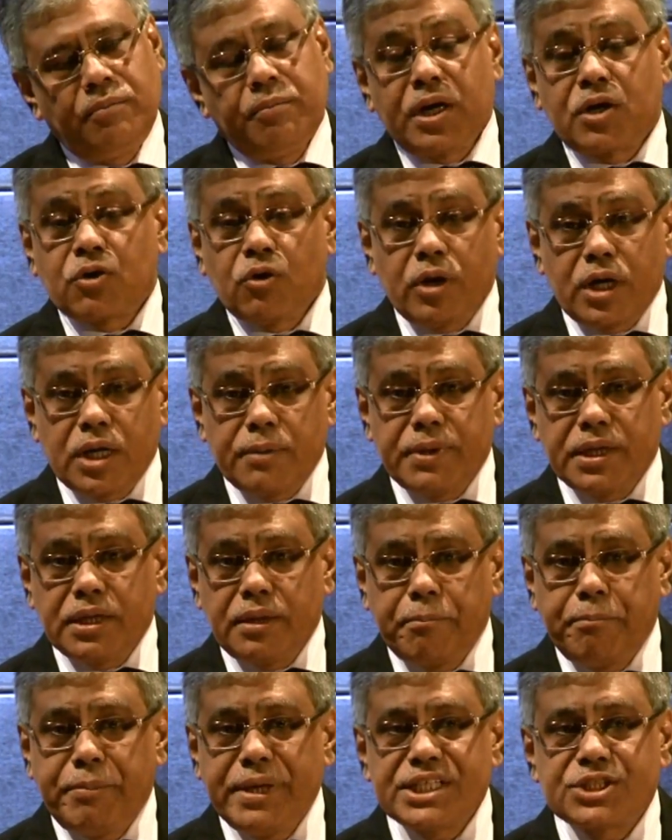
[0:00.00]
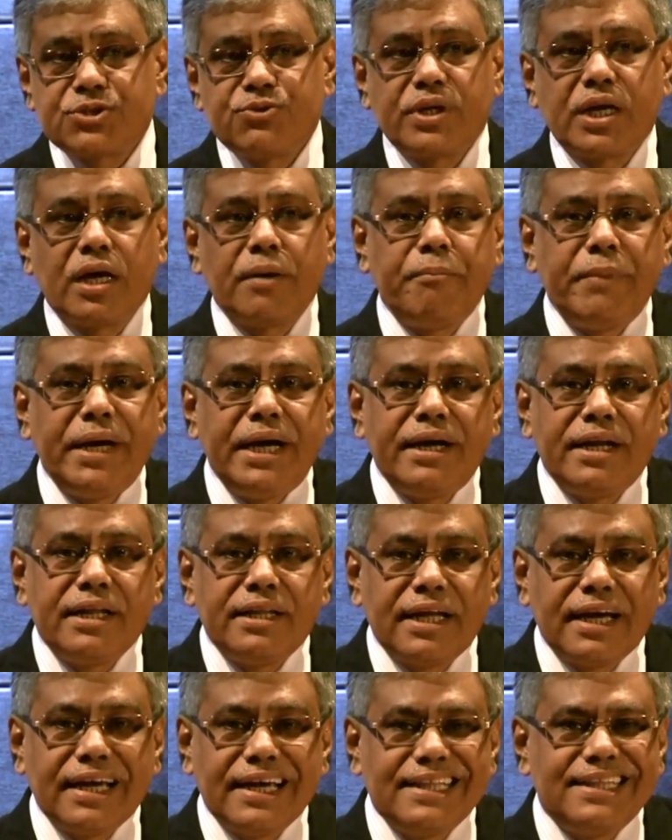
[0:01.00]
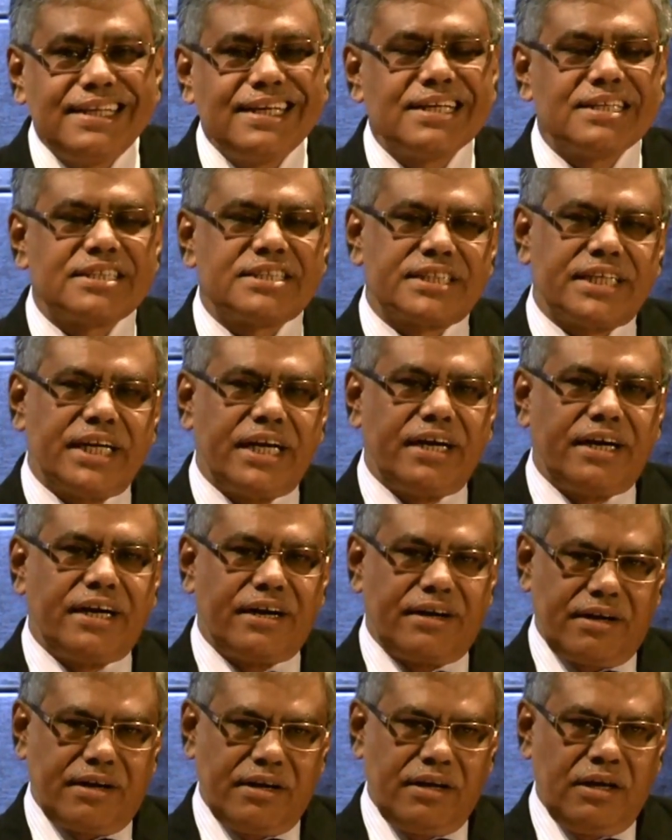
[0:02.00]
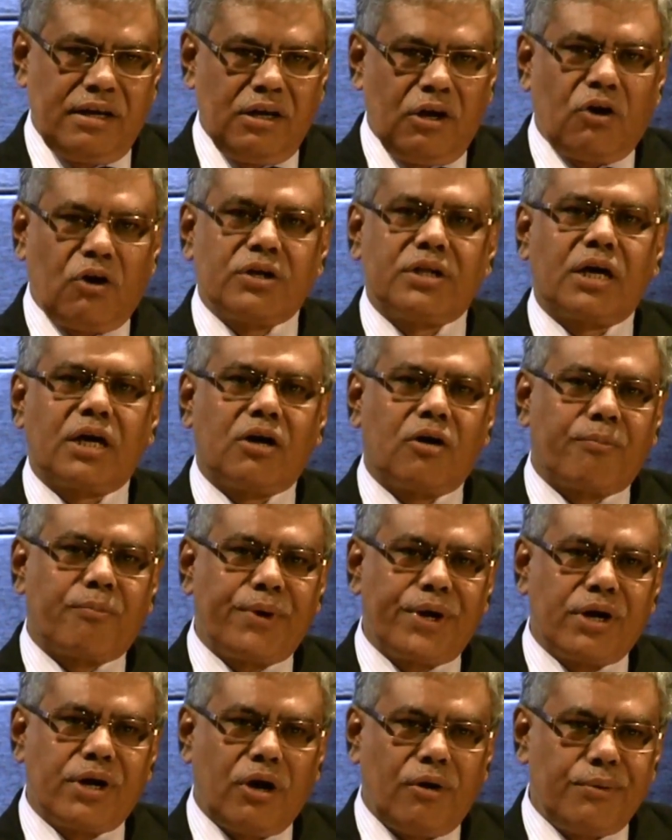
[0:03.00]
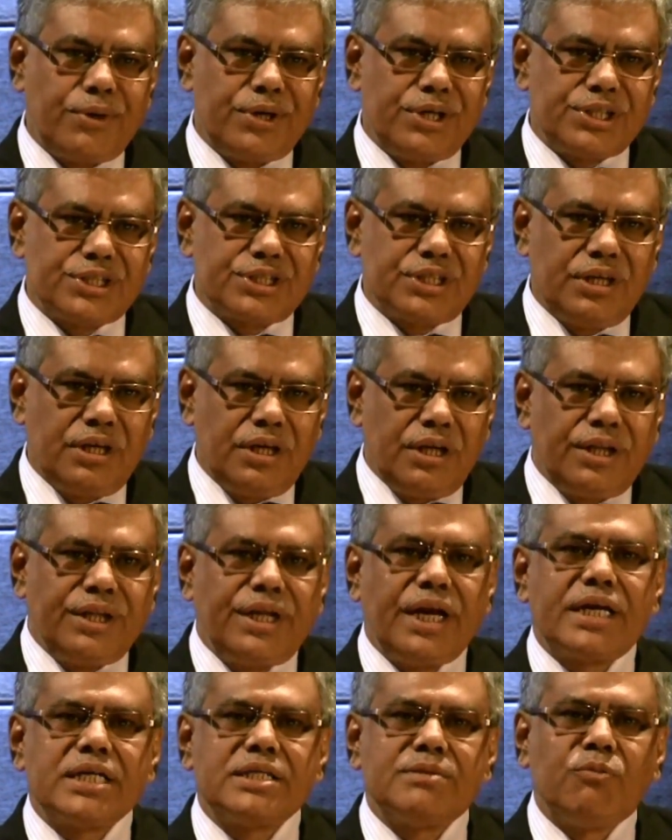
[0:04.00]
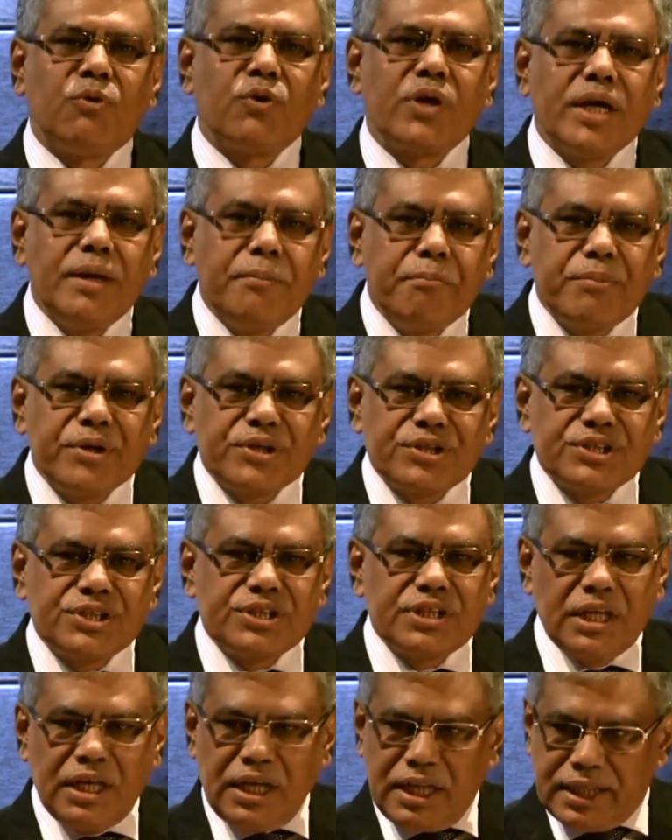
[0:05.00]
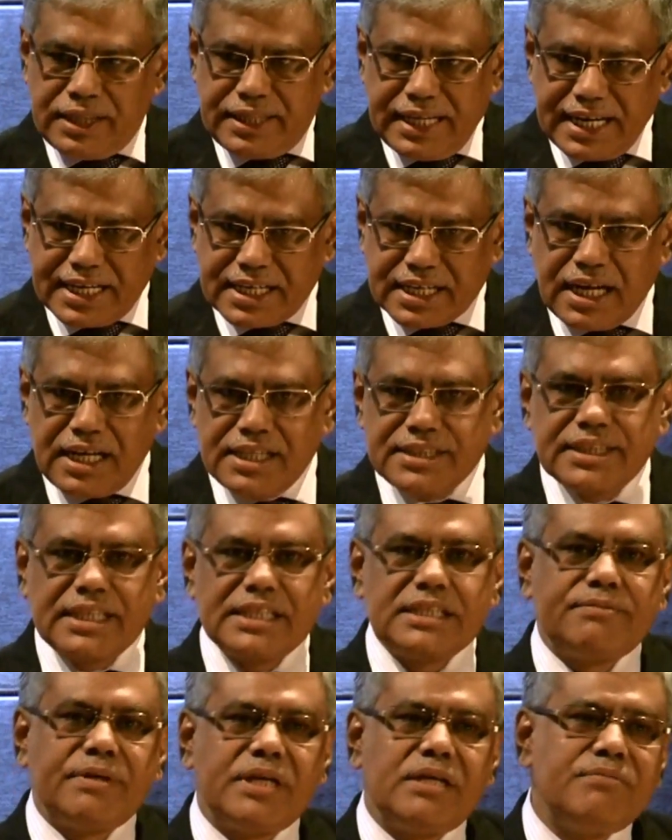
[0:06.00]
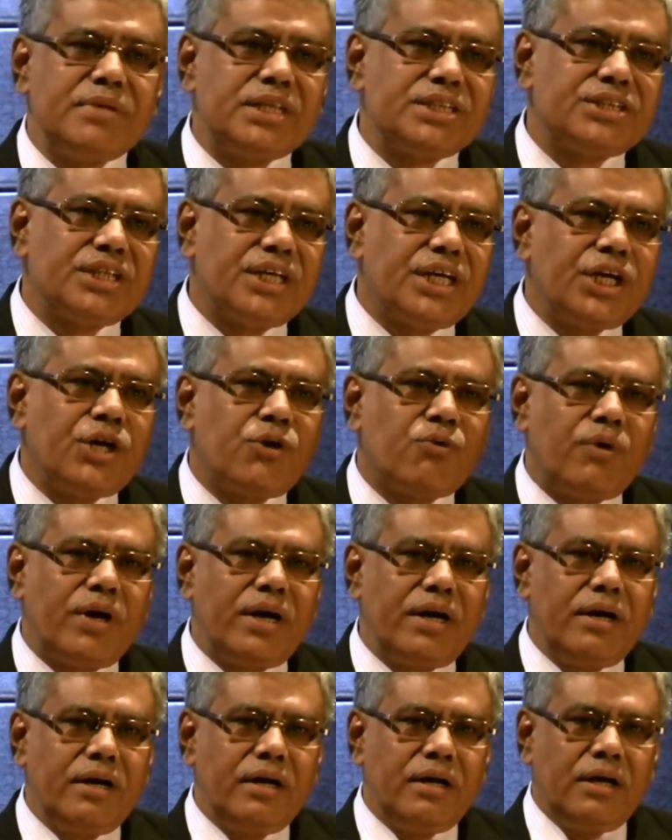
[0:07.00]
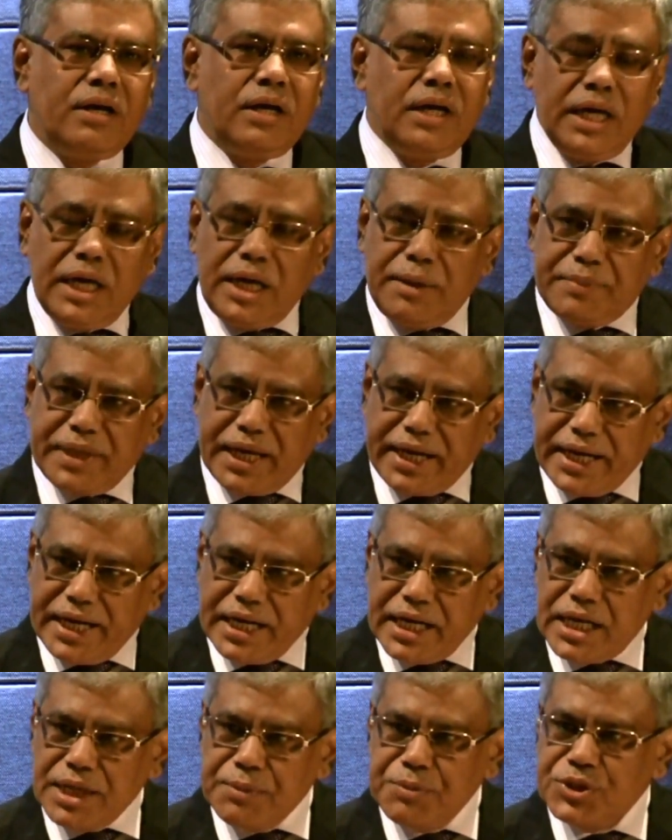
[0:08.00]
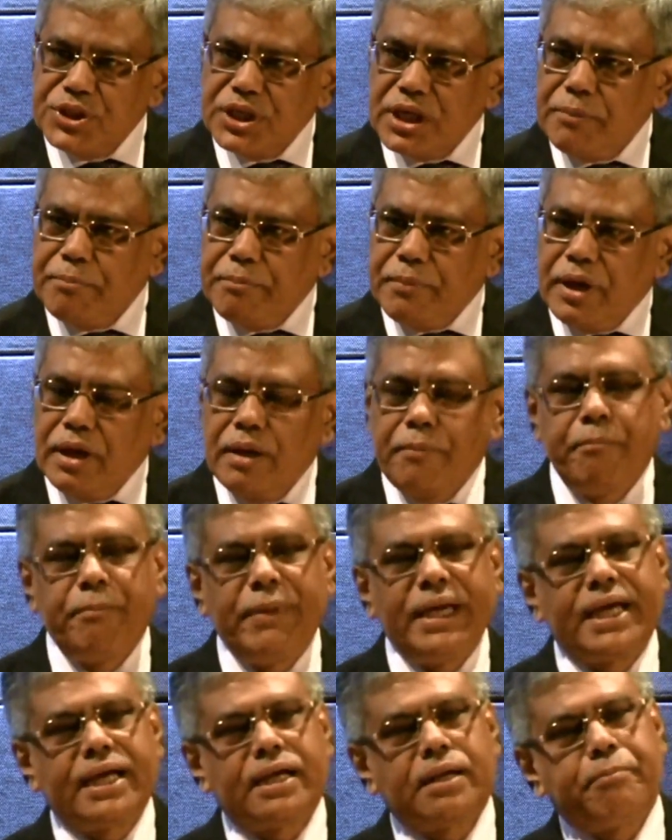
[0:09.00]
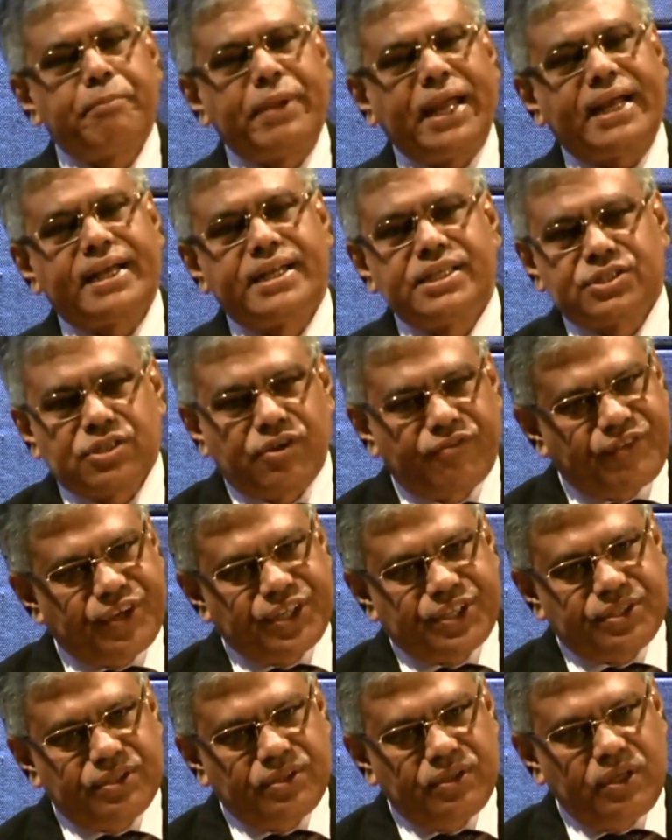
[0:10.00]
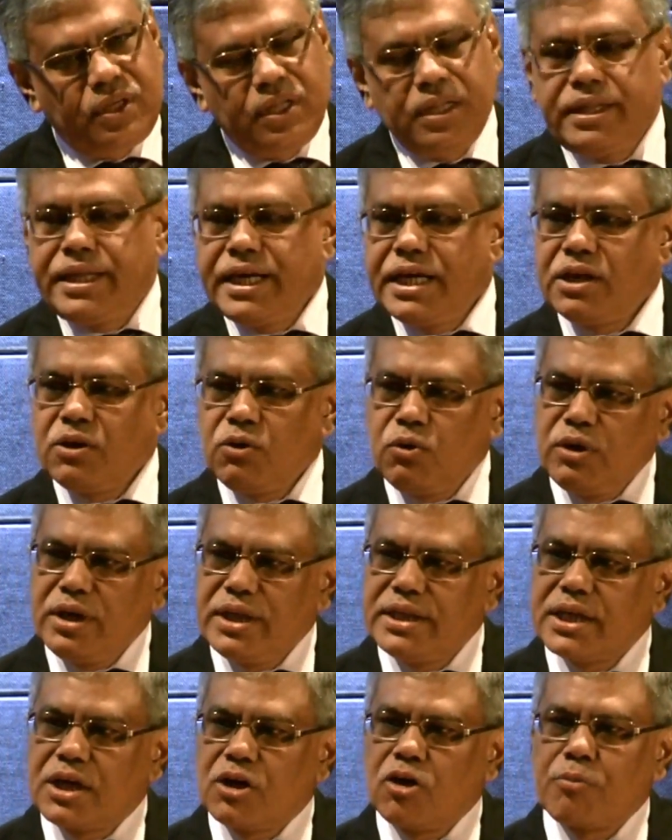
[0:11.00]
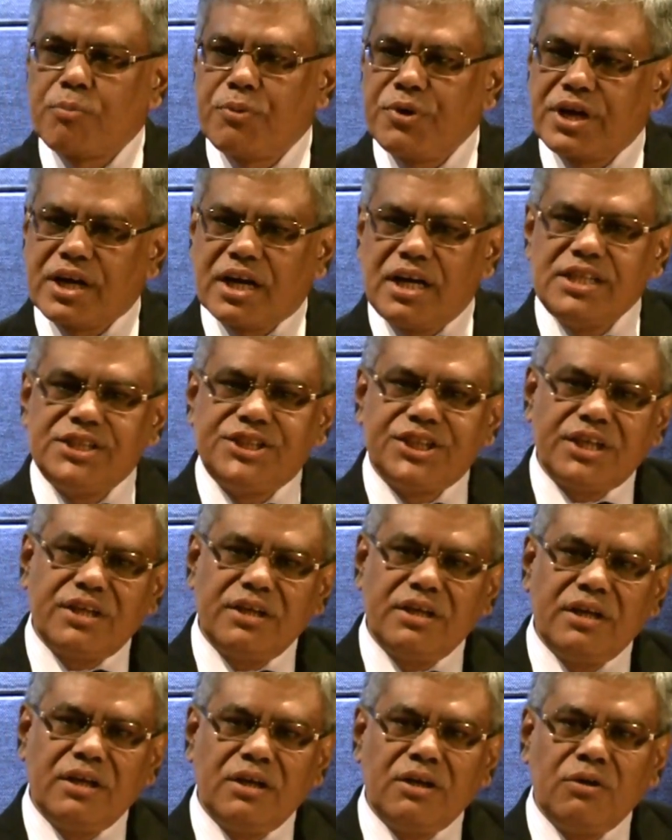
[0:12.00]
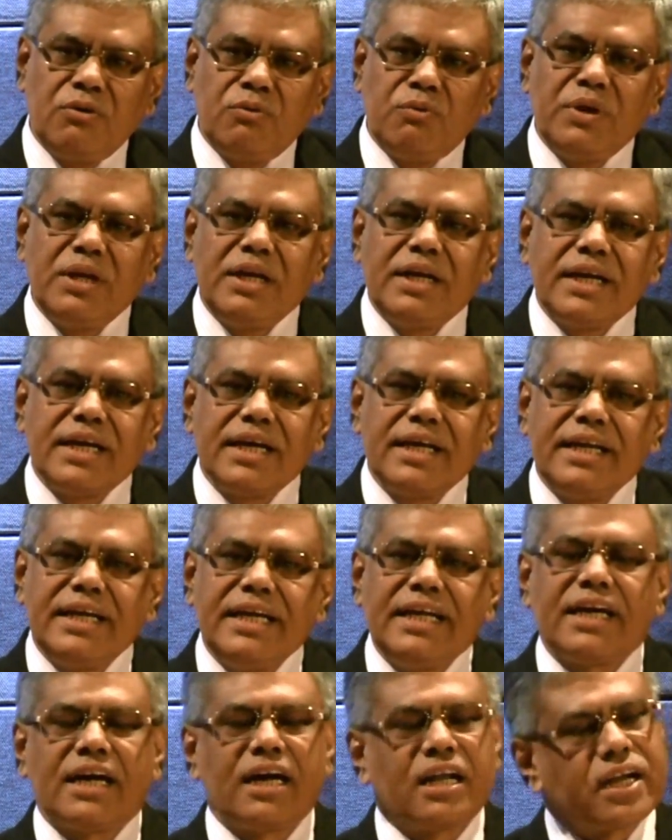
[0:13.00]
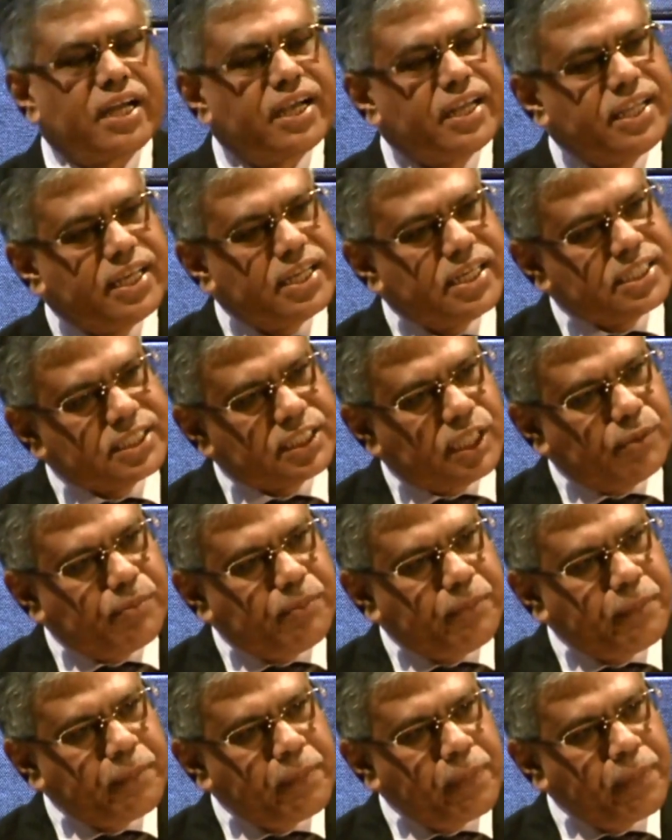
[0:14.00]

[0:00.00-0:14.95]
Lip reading: But whatever the best we can maintain the ethical standard or the corporate governance, that is more important. That culture is very much required. If the individual make it a practice of it, then only the corporate culture will really inculcate there itself.